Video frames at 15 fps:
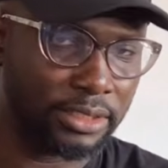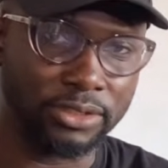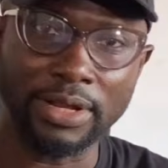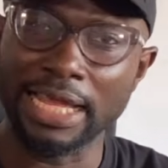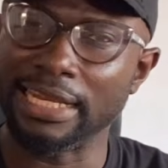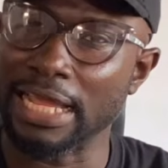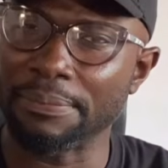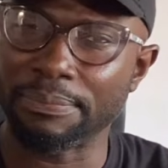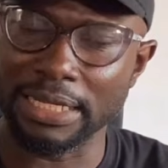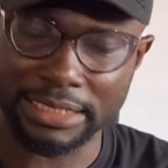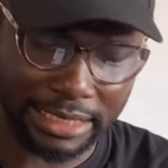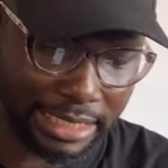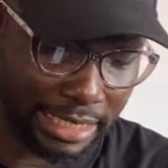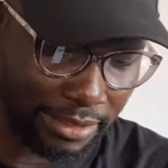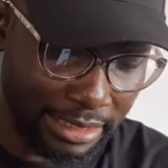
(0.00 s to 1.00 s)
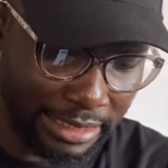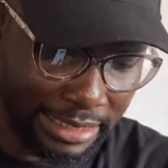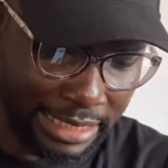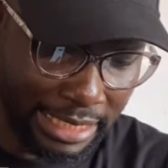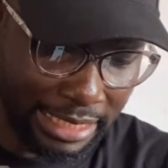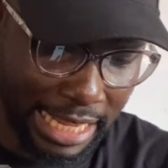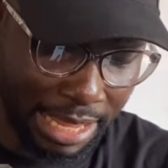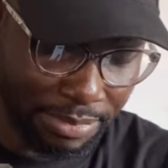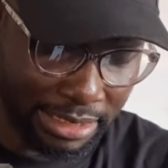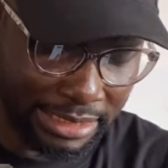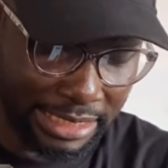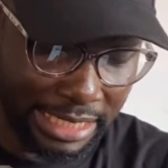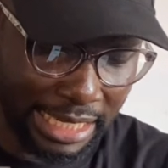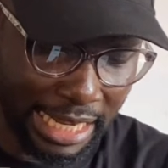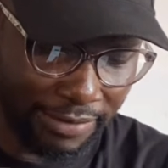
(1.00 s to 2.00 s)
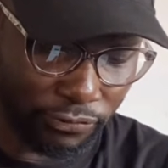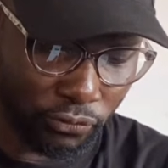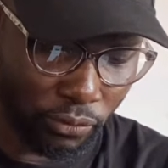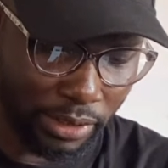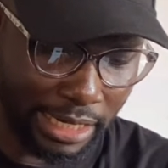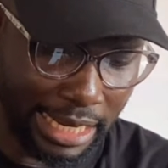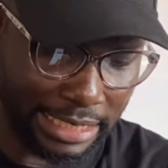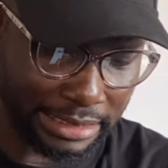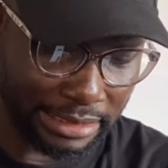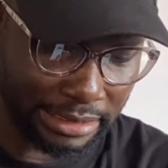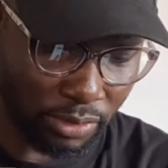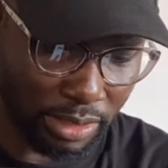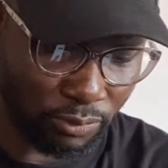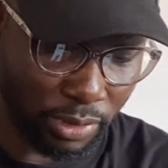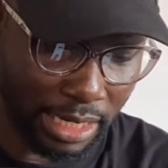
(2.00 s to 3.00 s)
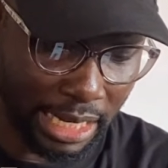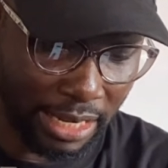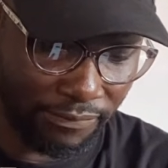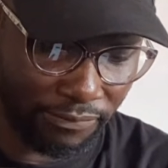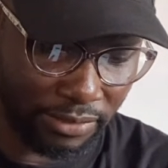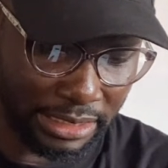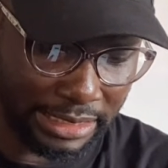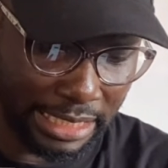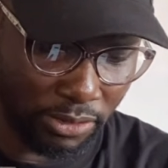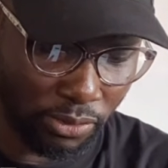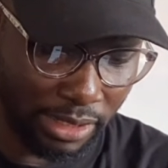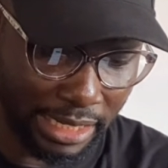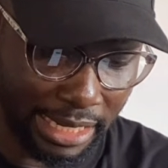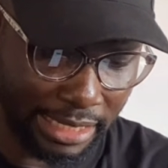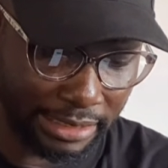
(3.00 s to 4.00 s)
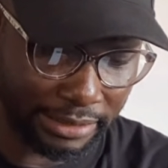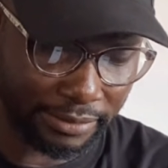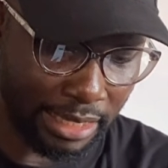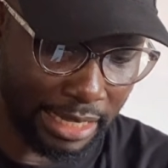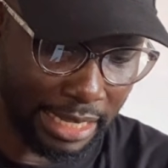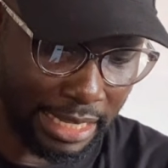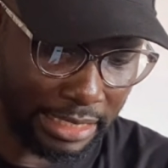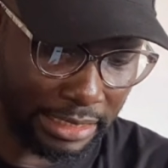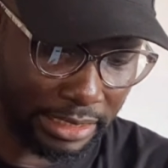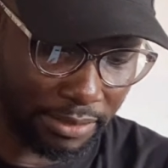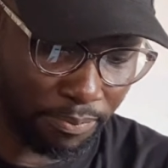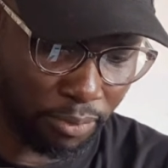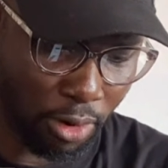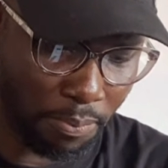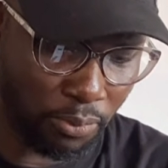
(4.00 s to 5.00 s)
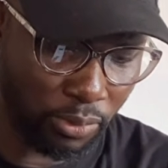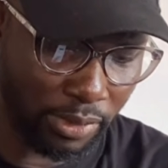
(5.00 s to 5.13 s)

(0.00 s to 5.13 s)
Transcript: you know I like practical. The MACD have 2 lines. We have yellow line and purple